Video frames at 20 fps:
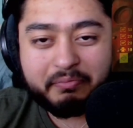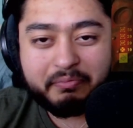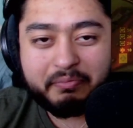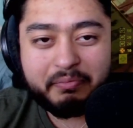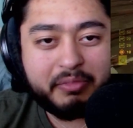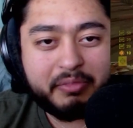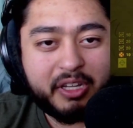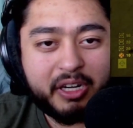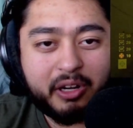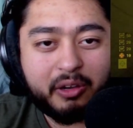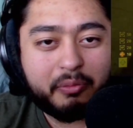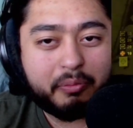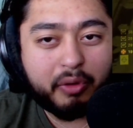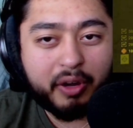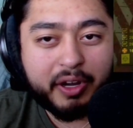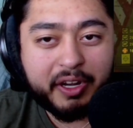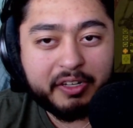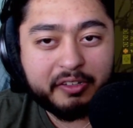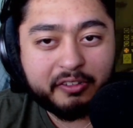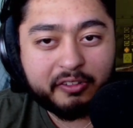
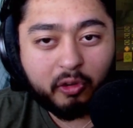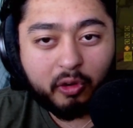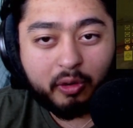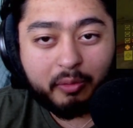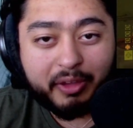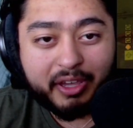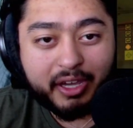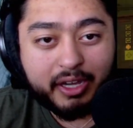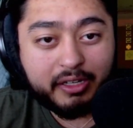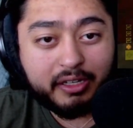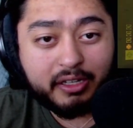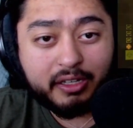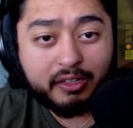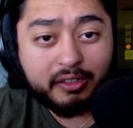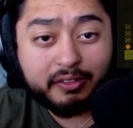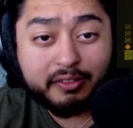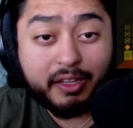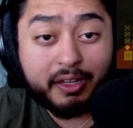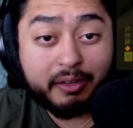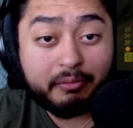brainstorming
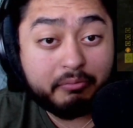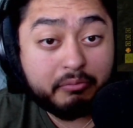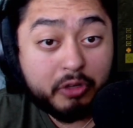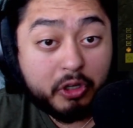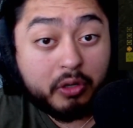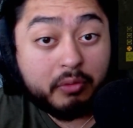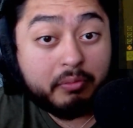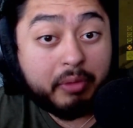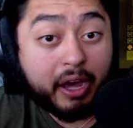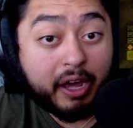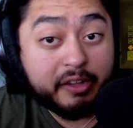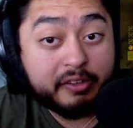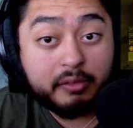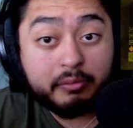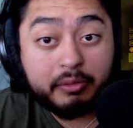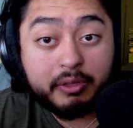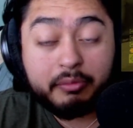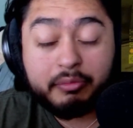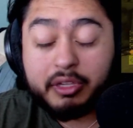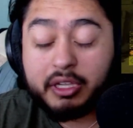ideas that could
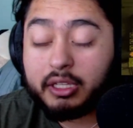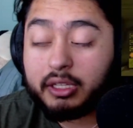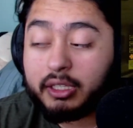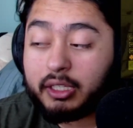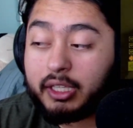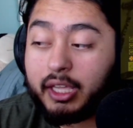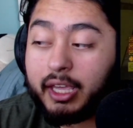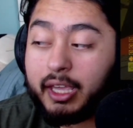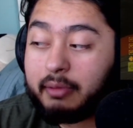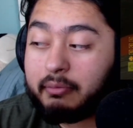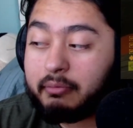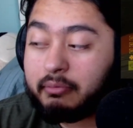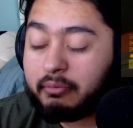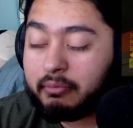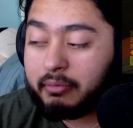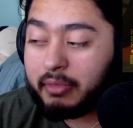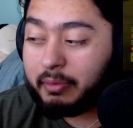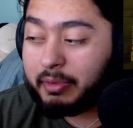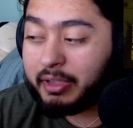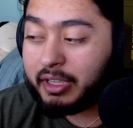possibly be in the game,
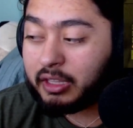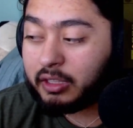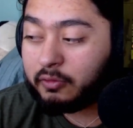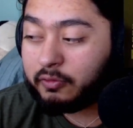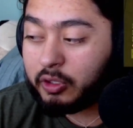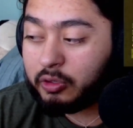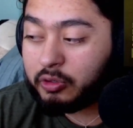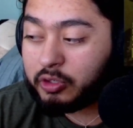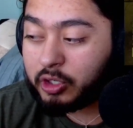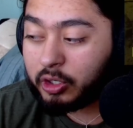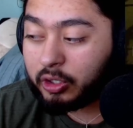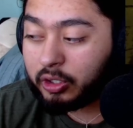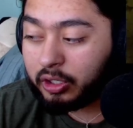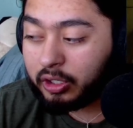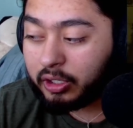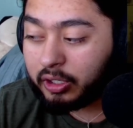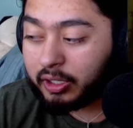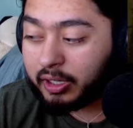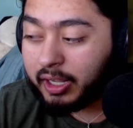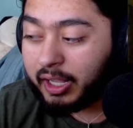maybe in the future,
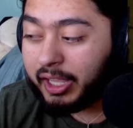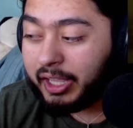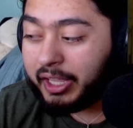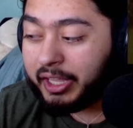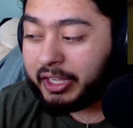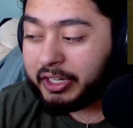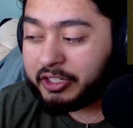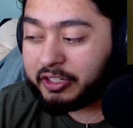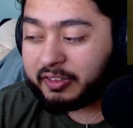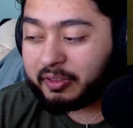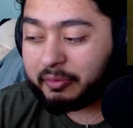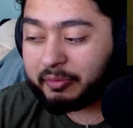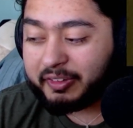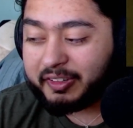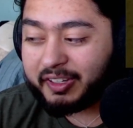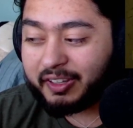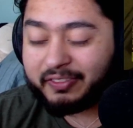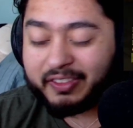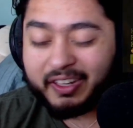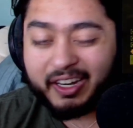or just some
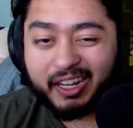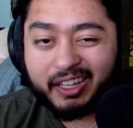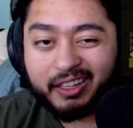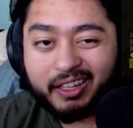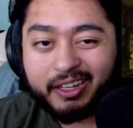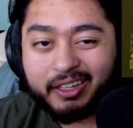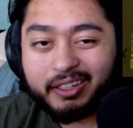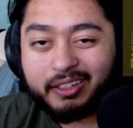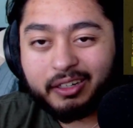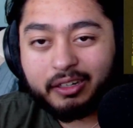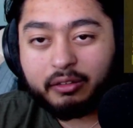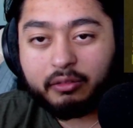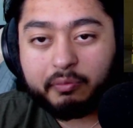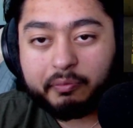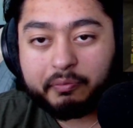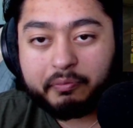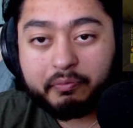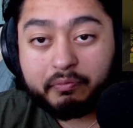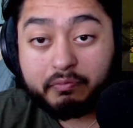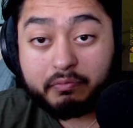stuff that I liked and
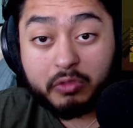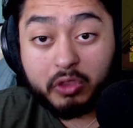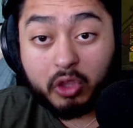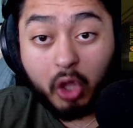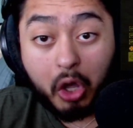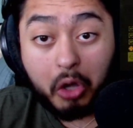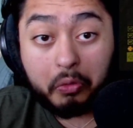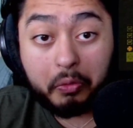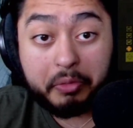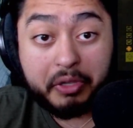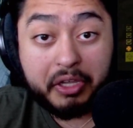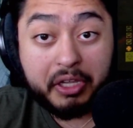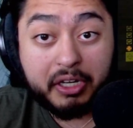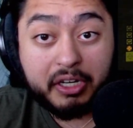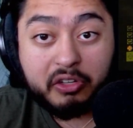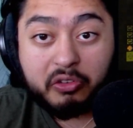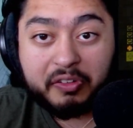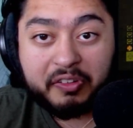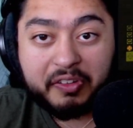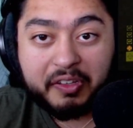thought would be an
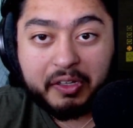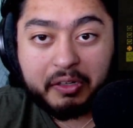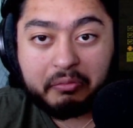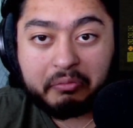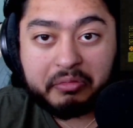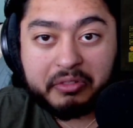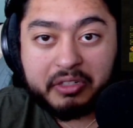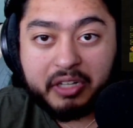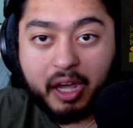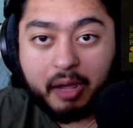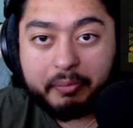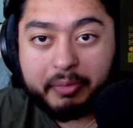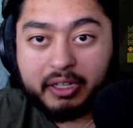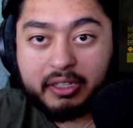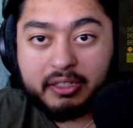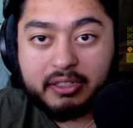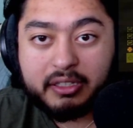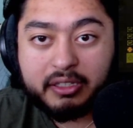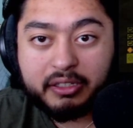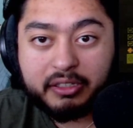interesting
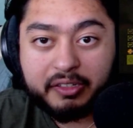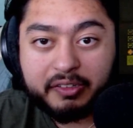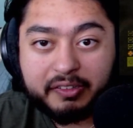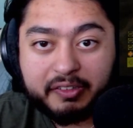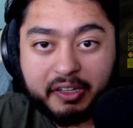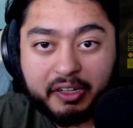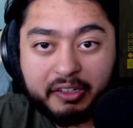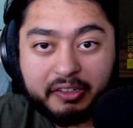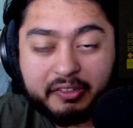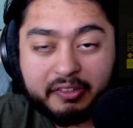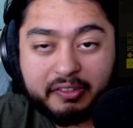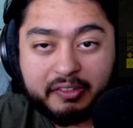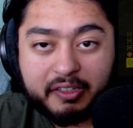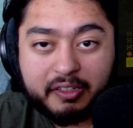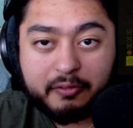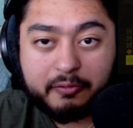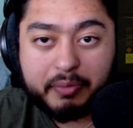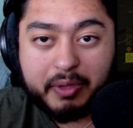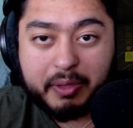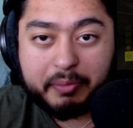topic to discuss, see
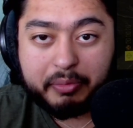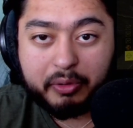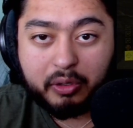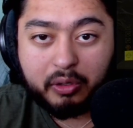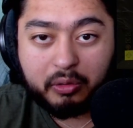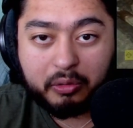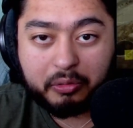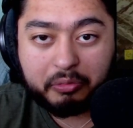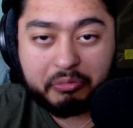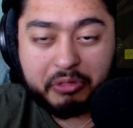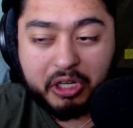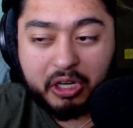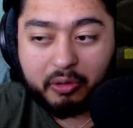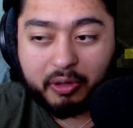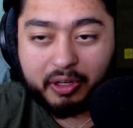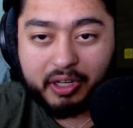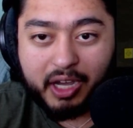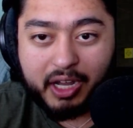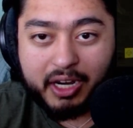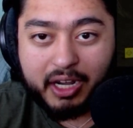if people, are
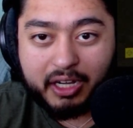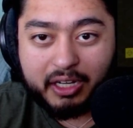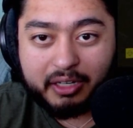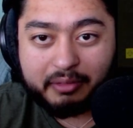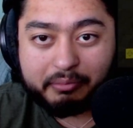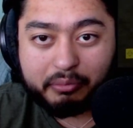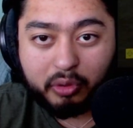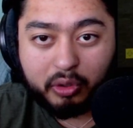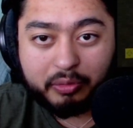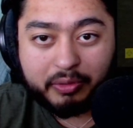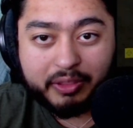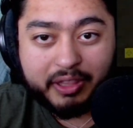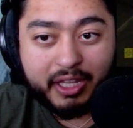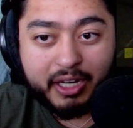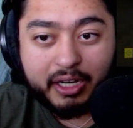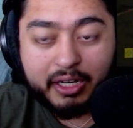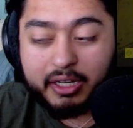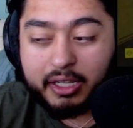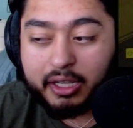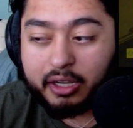kind of on board with that
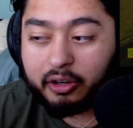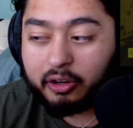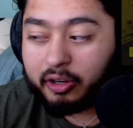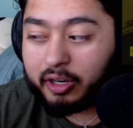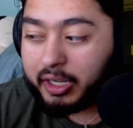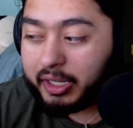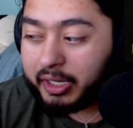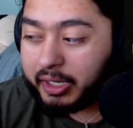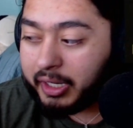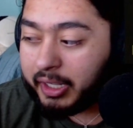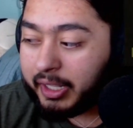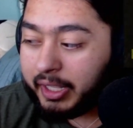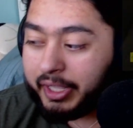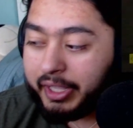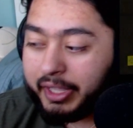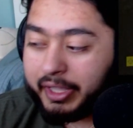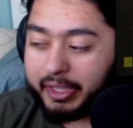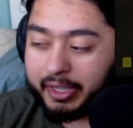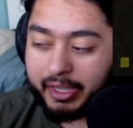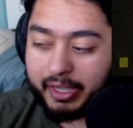idea or not.
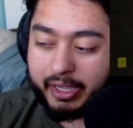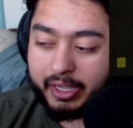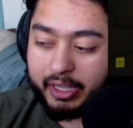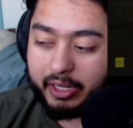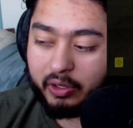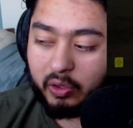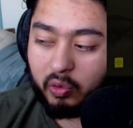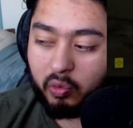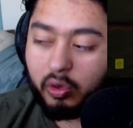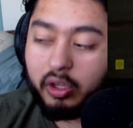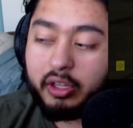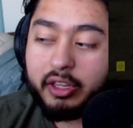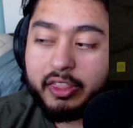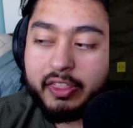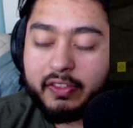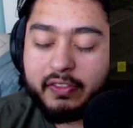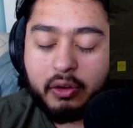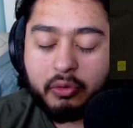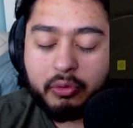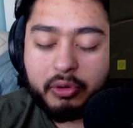And one
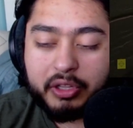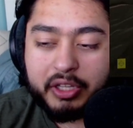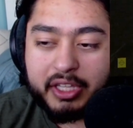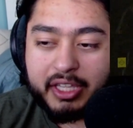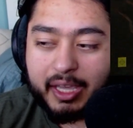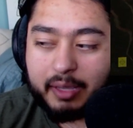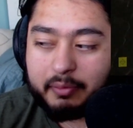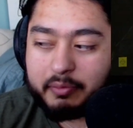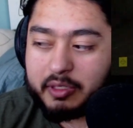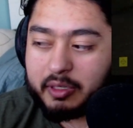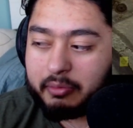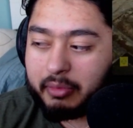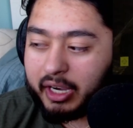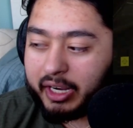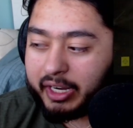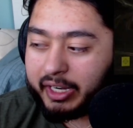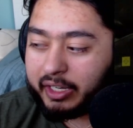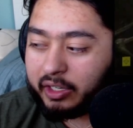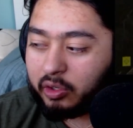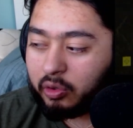thing that really came to
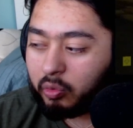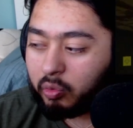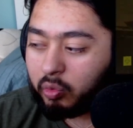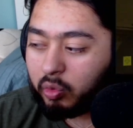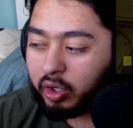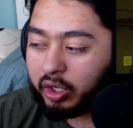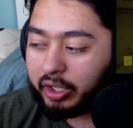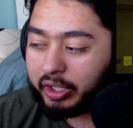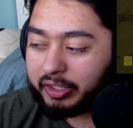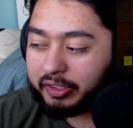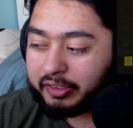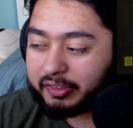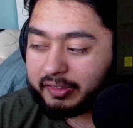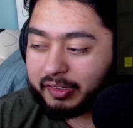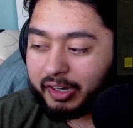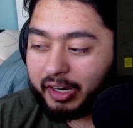mind was